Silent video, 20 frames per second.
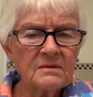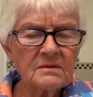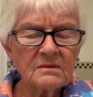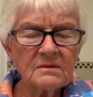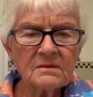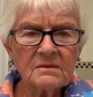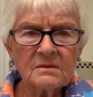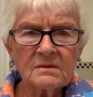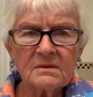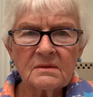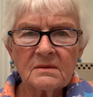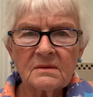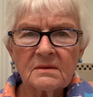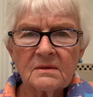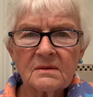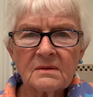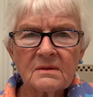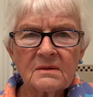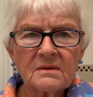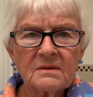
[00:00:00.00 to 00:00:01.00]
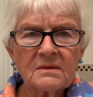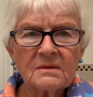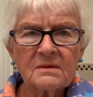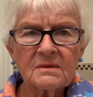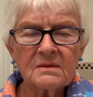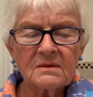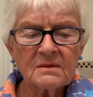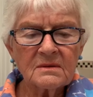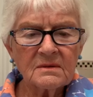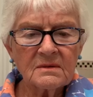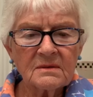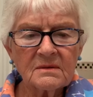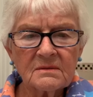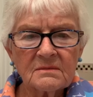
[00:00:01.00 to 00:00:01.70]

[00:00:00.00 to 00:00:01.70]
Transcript: (no one is talking)